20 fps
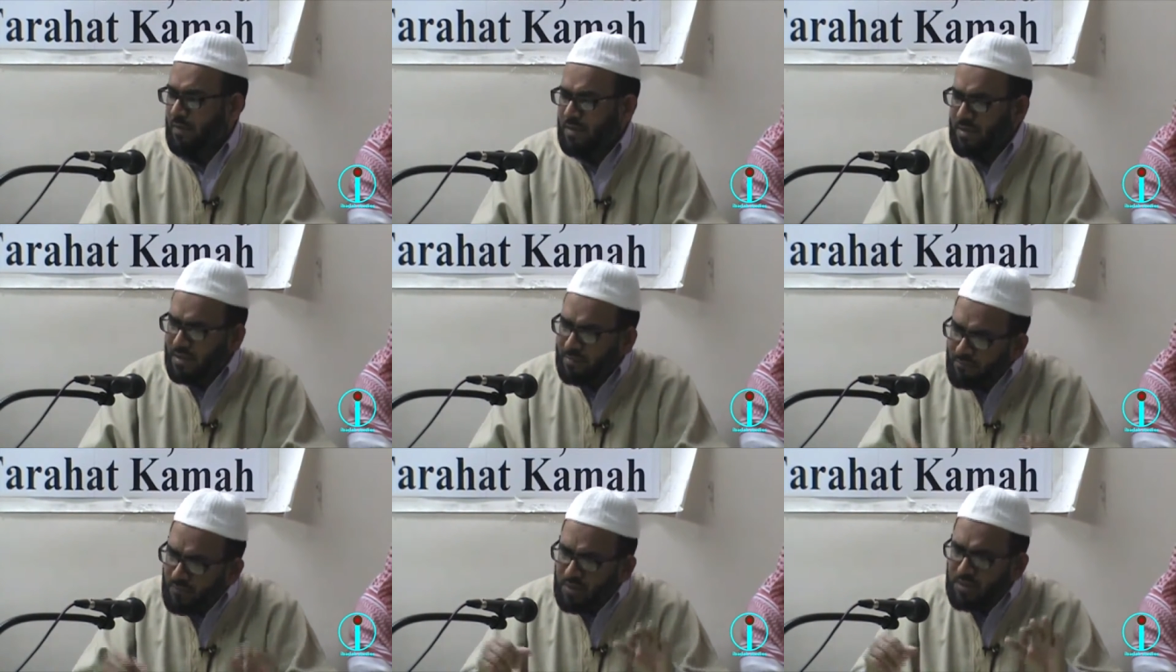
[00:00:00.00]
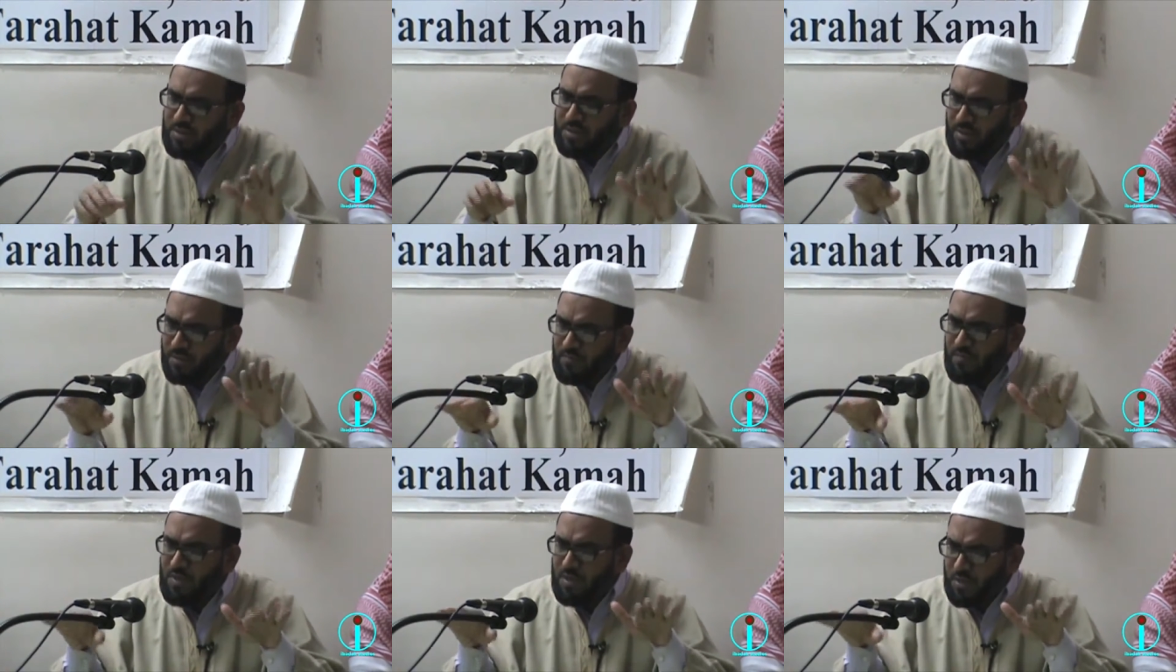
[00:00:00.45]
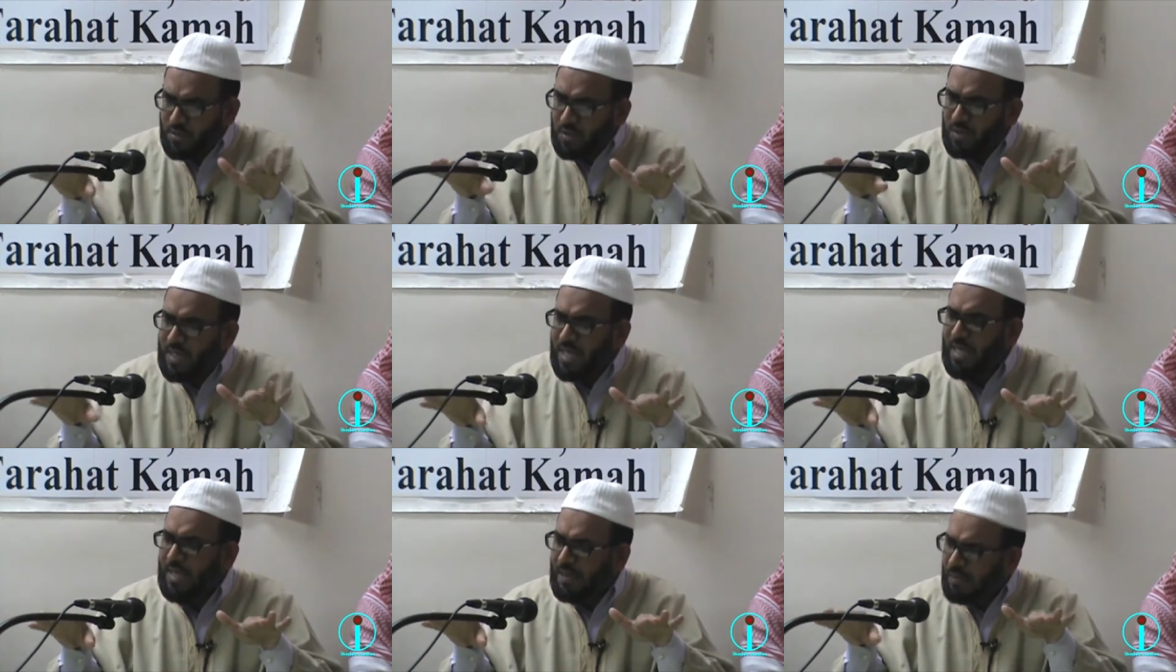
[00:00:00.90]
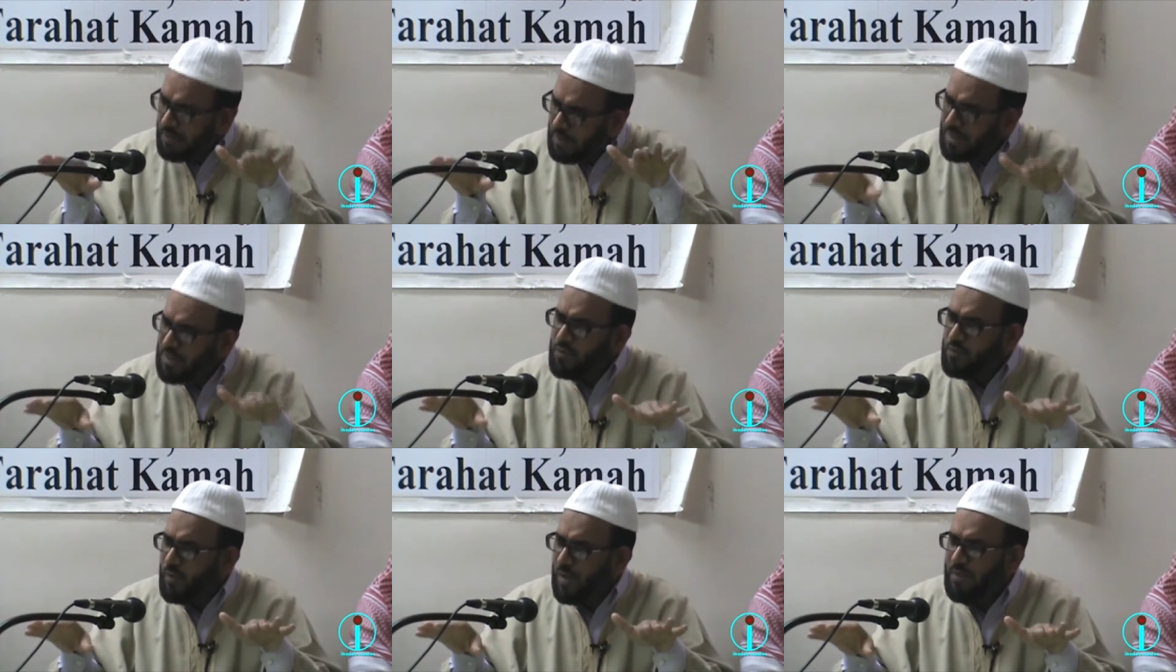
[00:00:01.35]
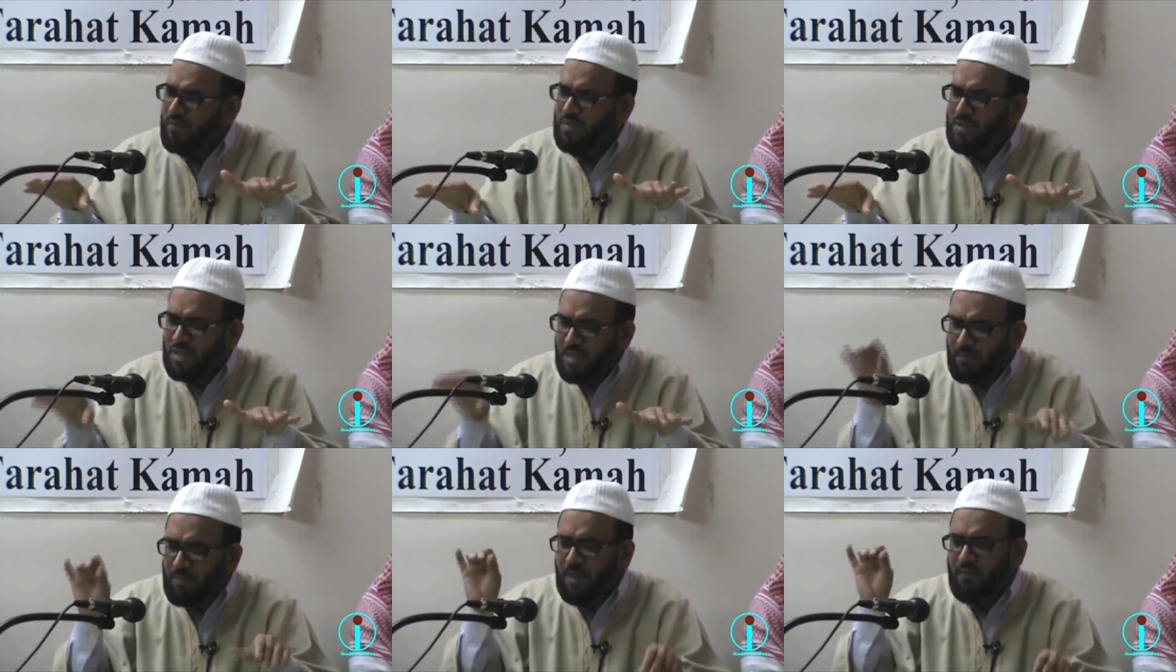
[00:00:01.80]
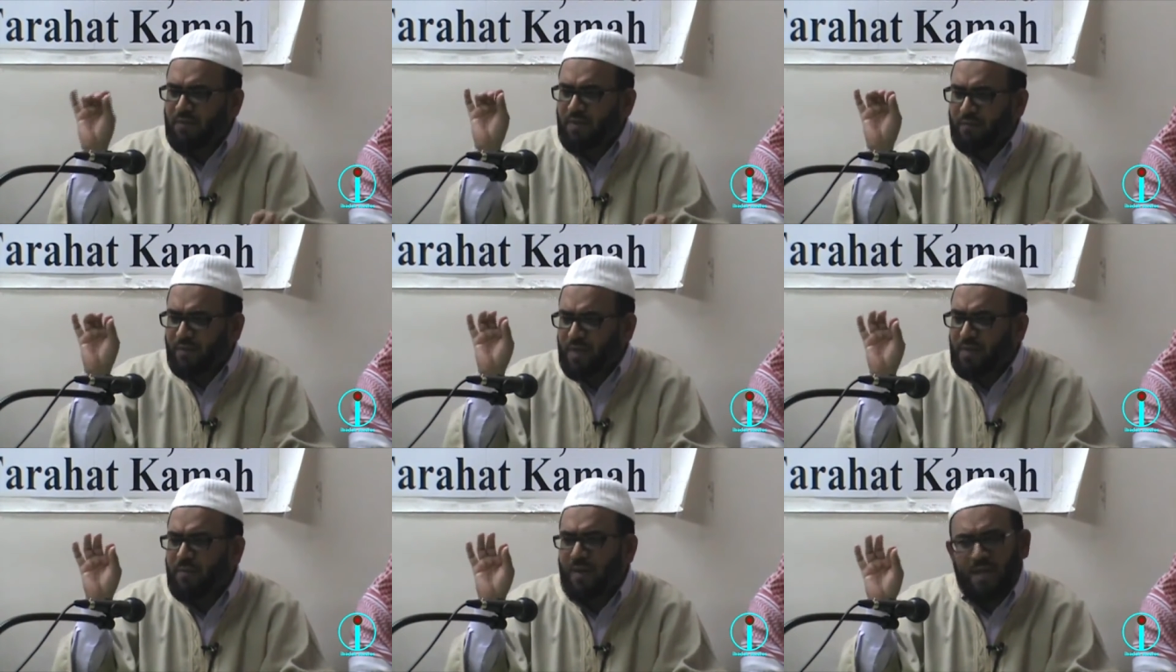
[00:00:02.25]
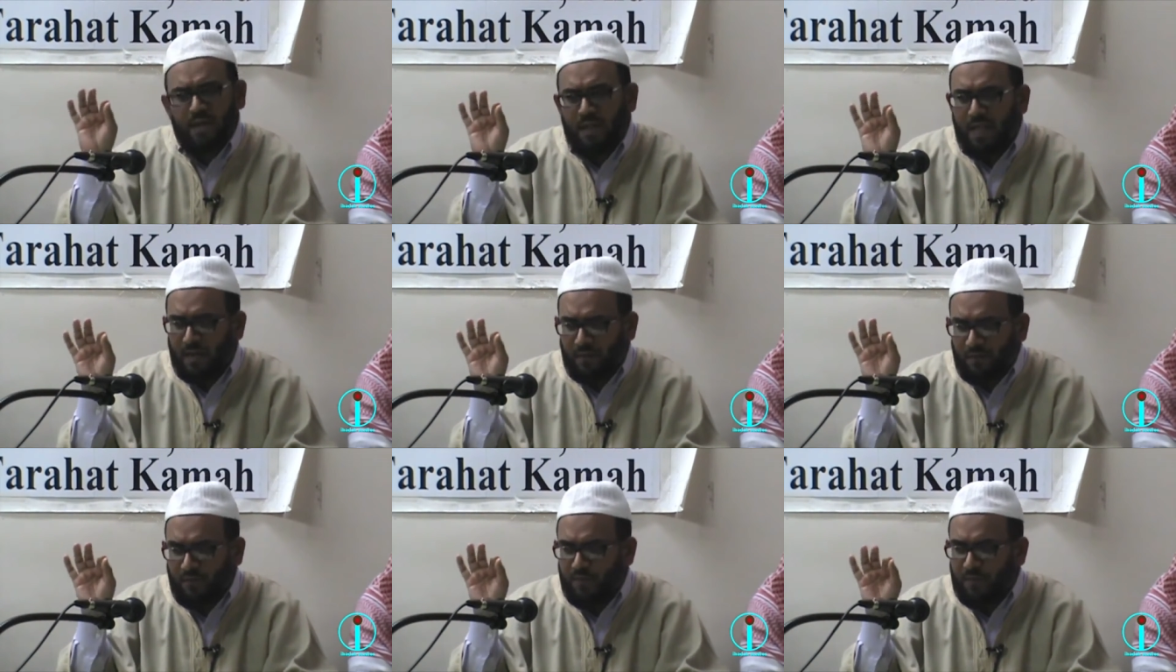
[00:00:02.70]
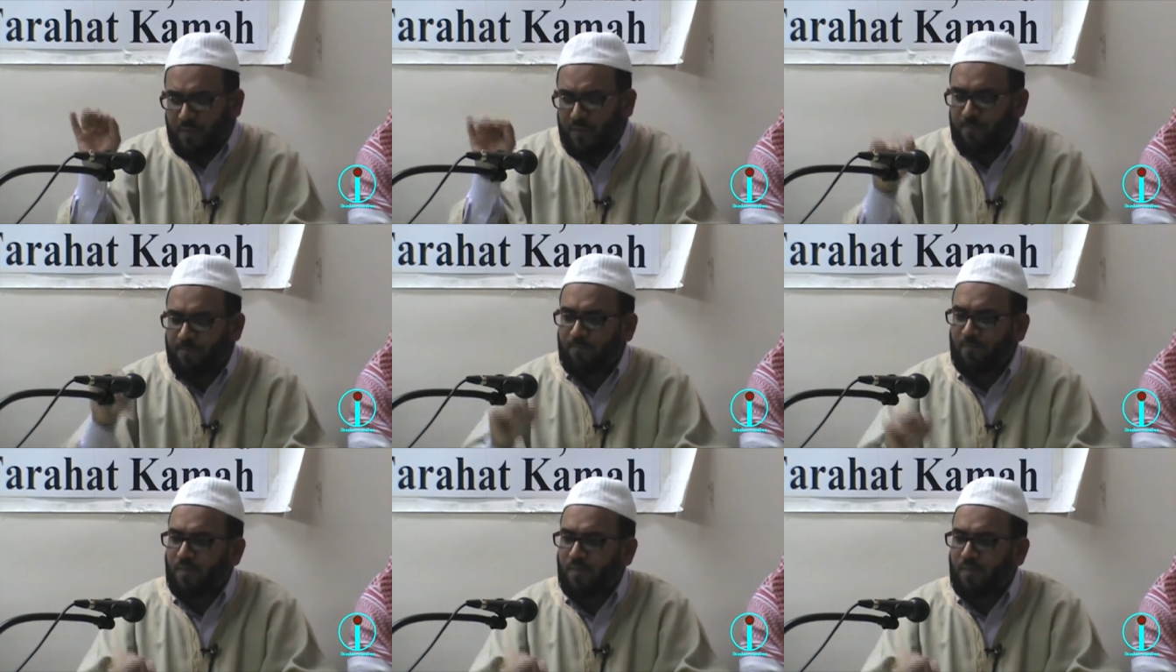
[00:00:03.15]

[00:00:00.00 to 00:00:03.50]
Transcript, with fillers: Some Muslims today, at least we have some level of Iman left.